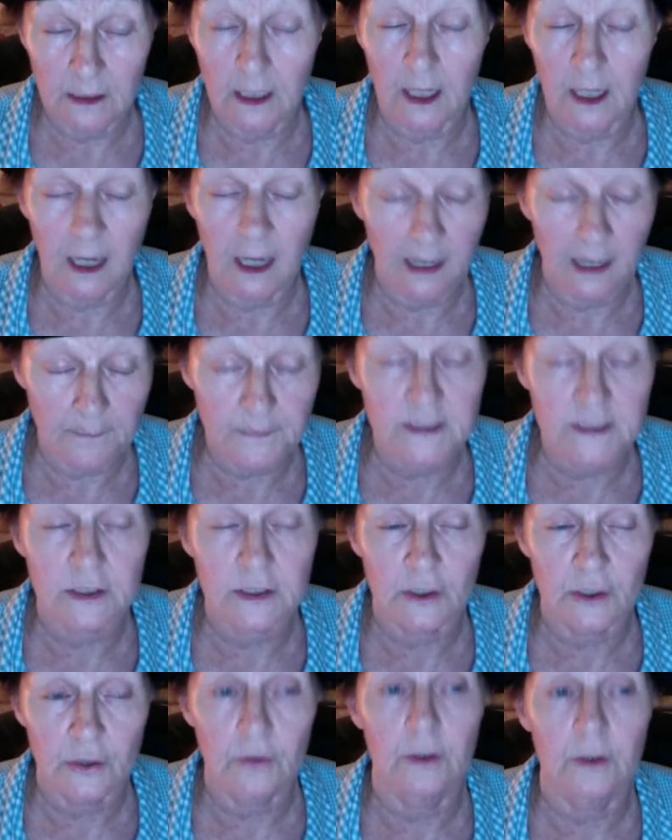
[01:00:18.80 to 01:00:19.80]

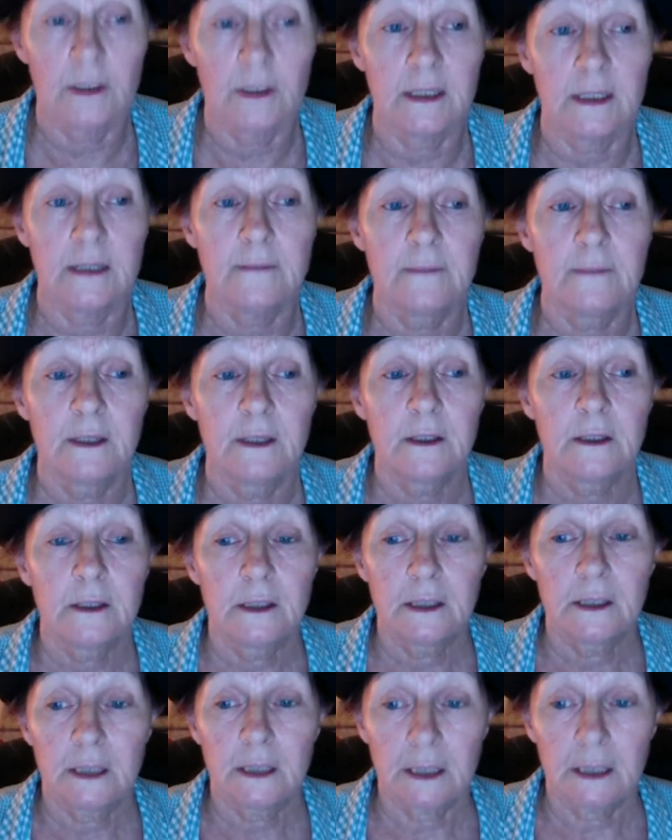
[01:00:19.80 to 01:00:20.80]
absolutely
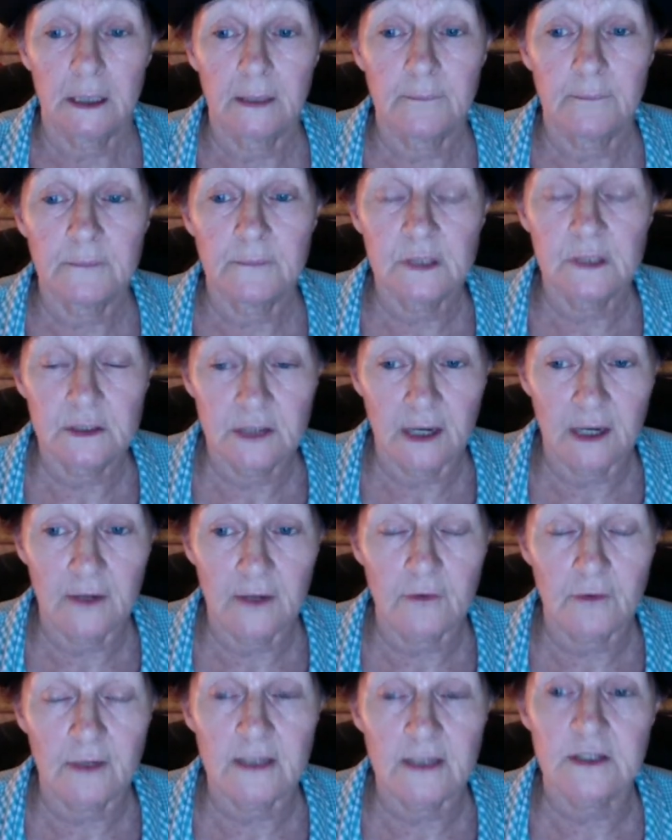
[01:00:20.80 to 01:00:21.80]
done a
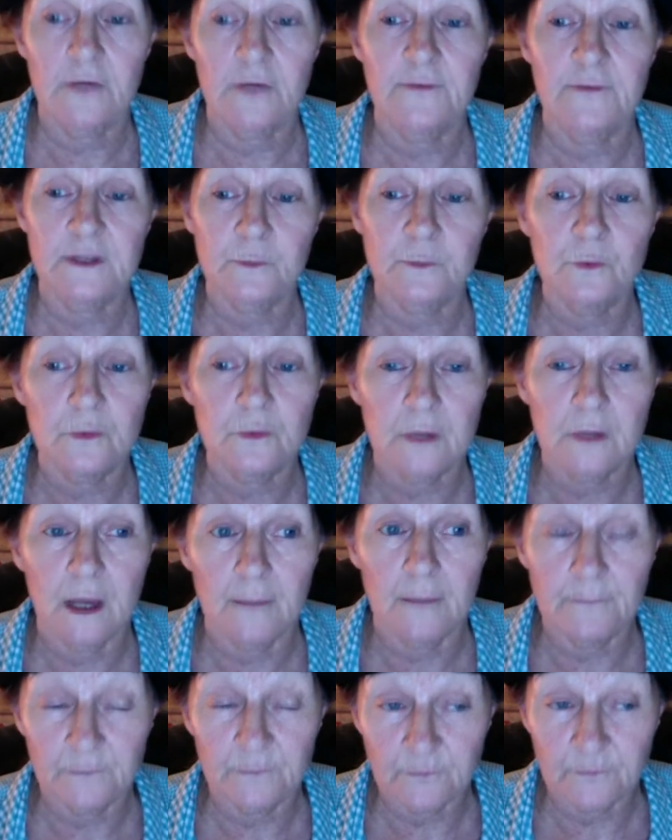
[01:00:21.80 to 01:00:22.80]
great service. Well,
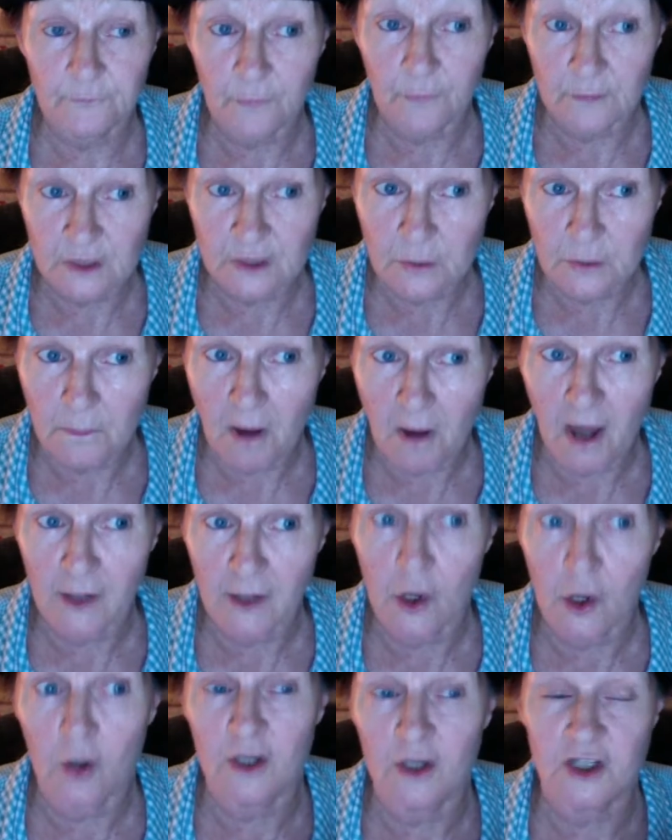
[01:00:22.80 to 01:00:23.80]
to my
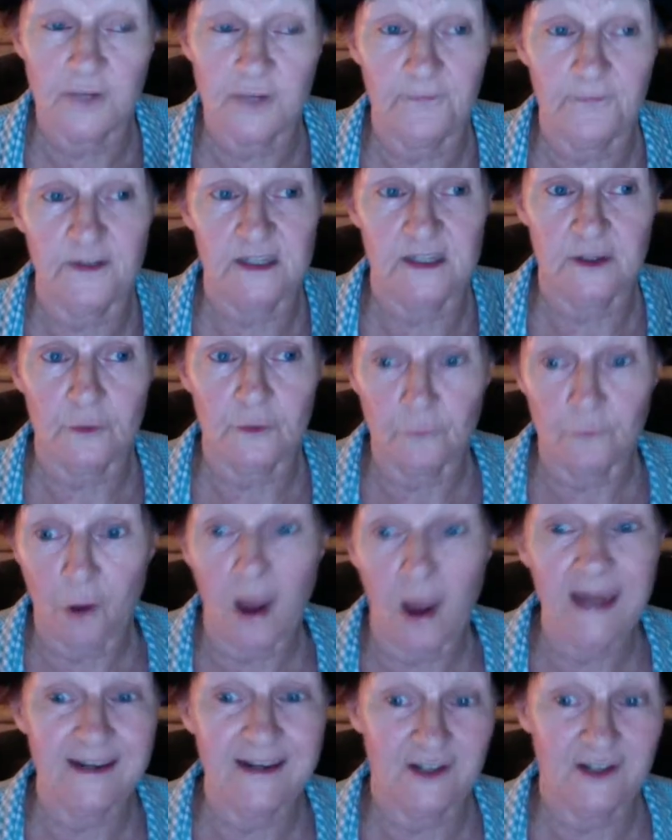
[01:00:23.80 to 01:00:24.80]
knowledge, if it's the
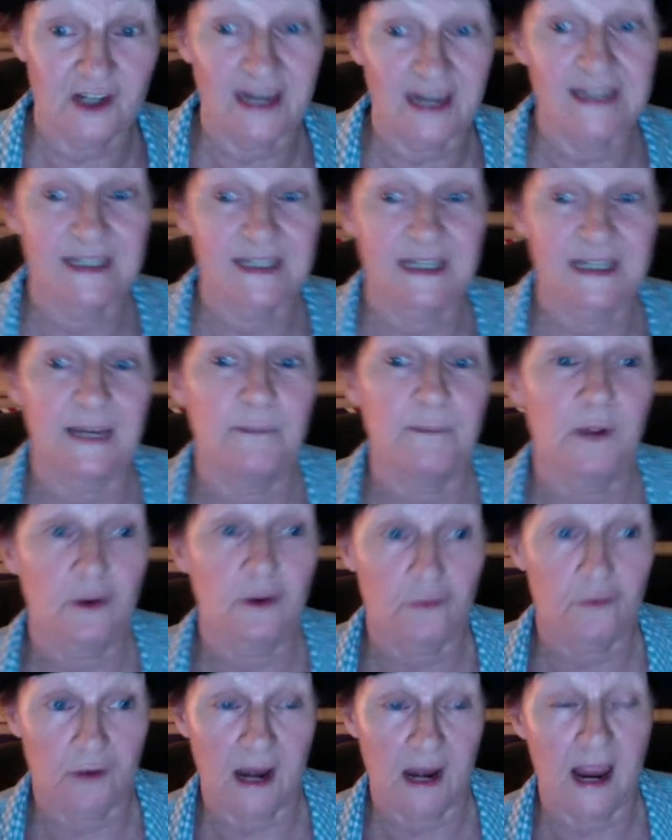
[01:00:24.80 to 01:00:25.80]
right JC
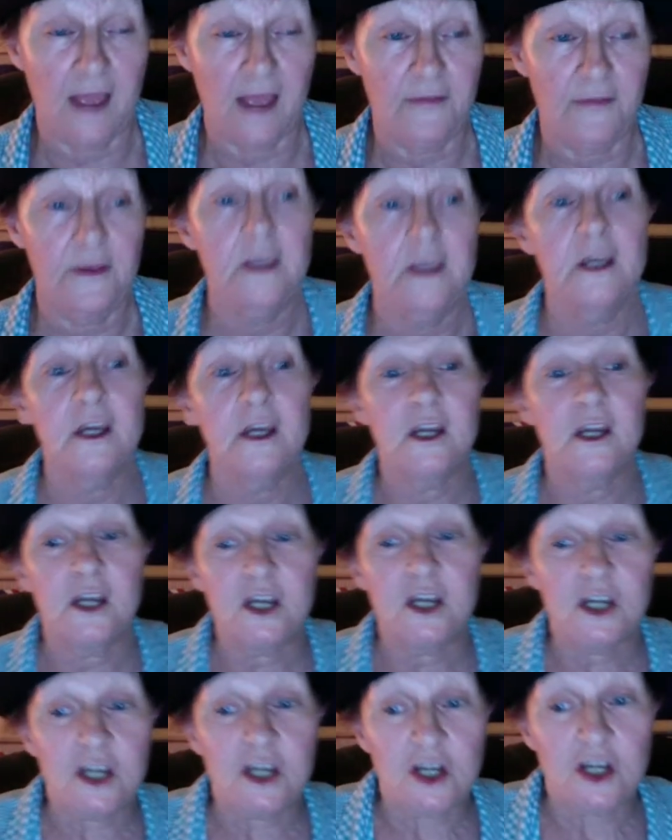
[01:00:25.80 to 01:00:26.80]
McGrath,
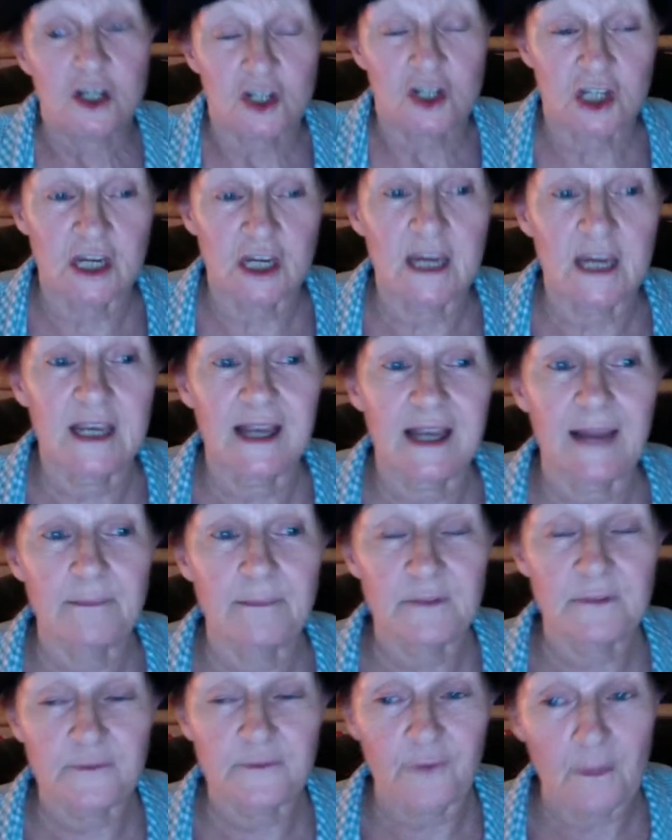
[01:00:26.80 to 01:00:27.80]
she
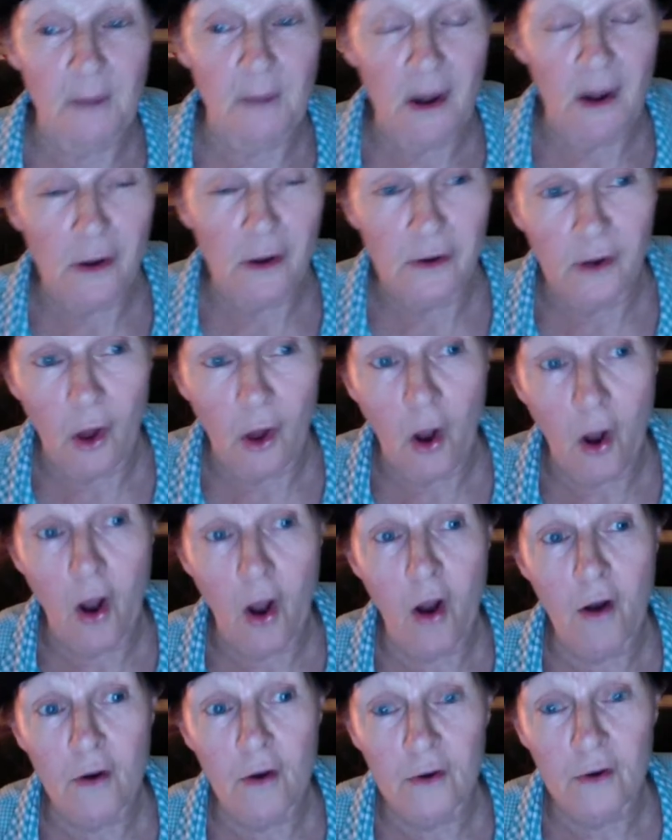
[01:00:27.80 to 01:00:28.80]
comes from a
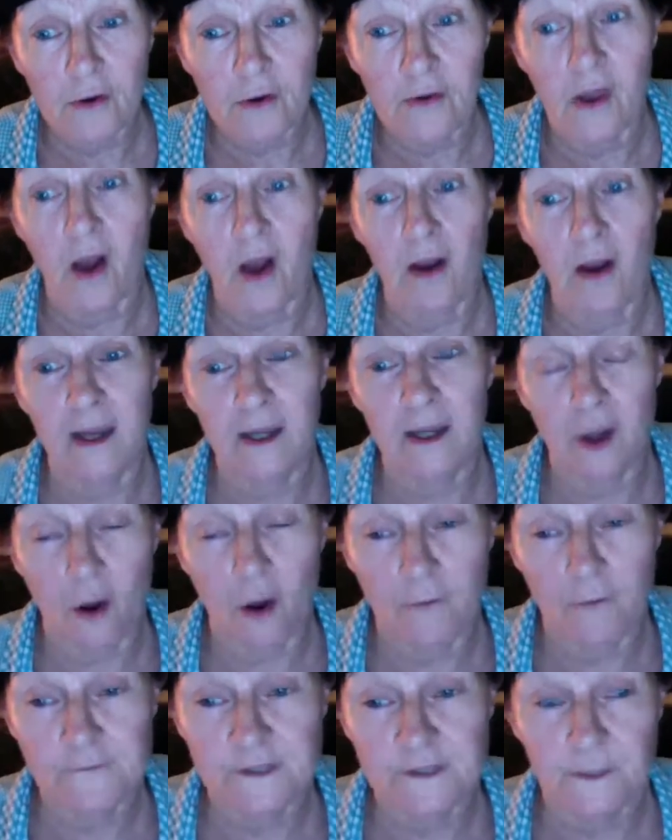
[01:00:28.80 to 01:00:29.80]
long line
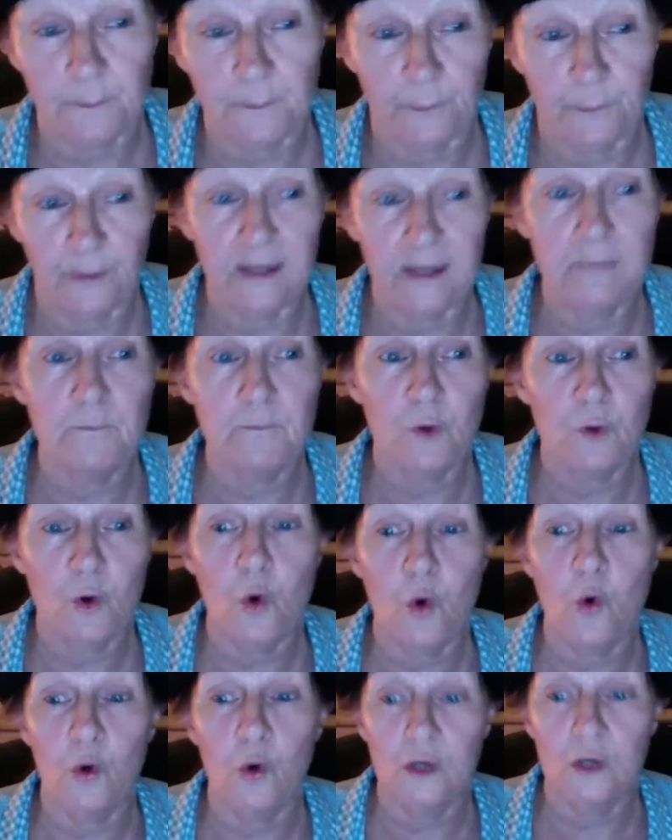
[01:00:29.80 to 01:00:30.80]
of Supreme
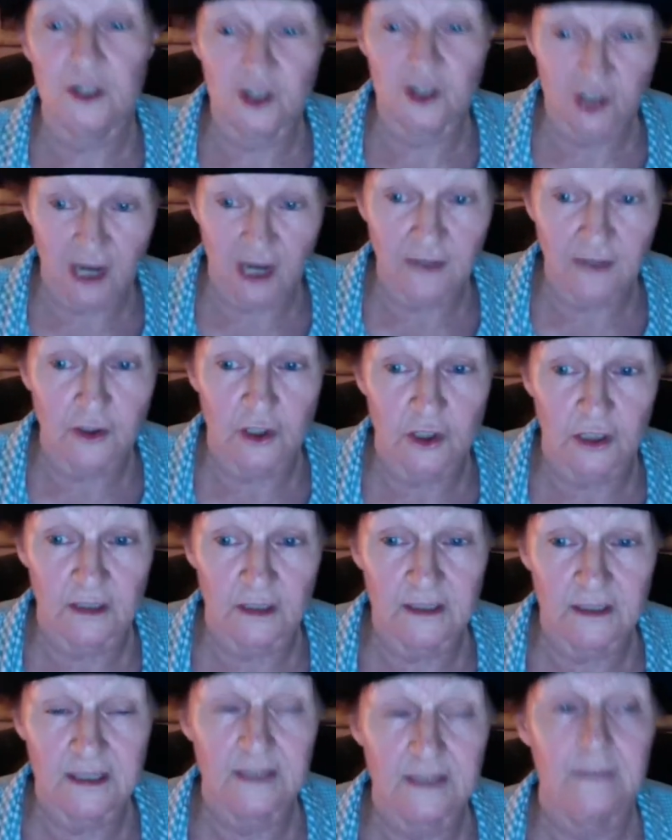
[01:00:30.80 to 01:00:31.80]
Court
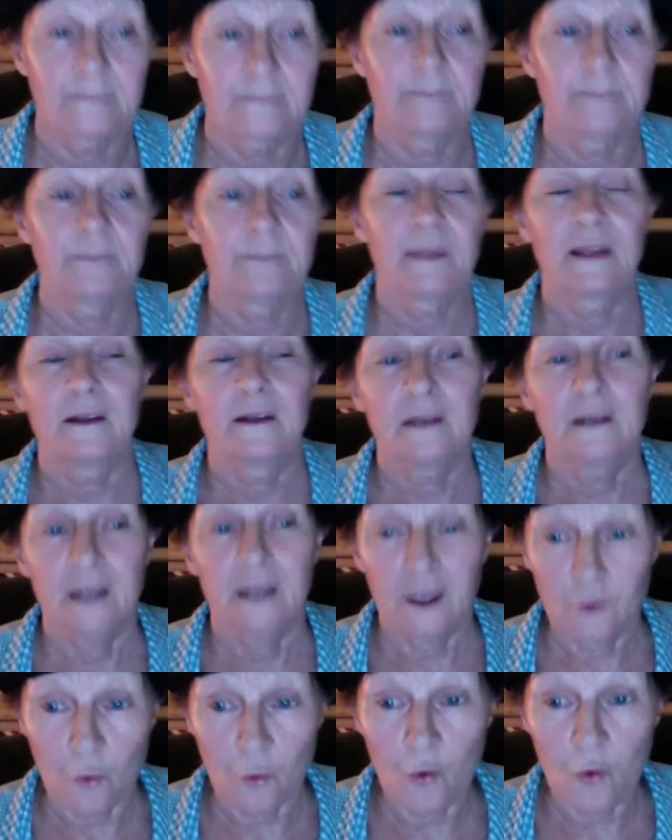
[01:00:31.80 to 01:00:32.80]
judges
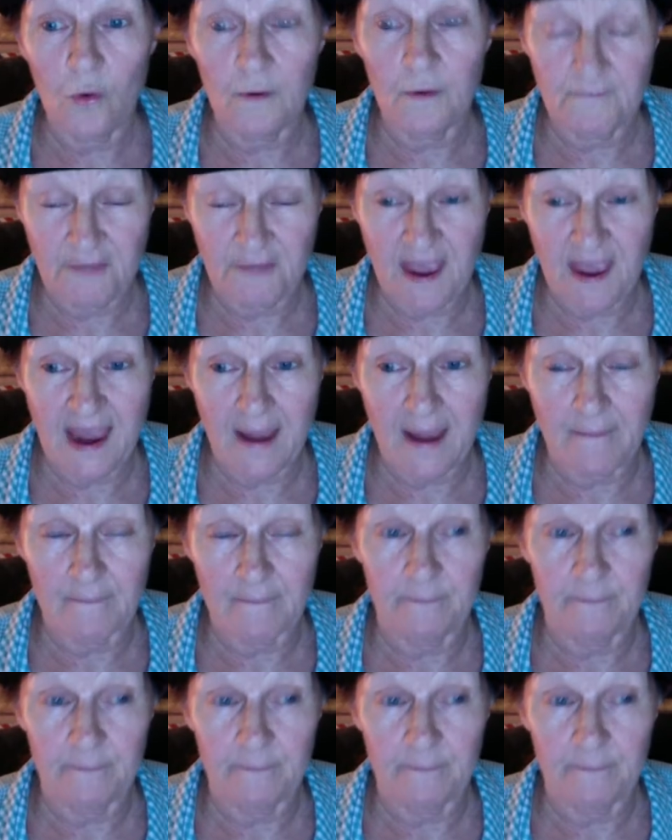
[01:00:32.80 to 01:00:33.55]
and all of that.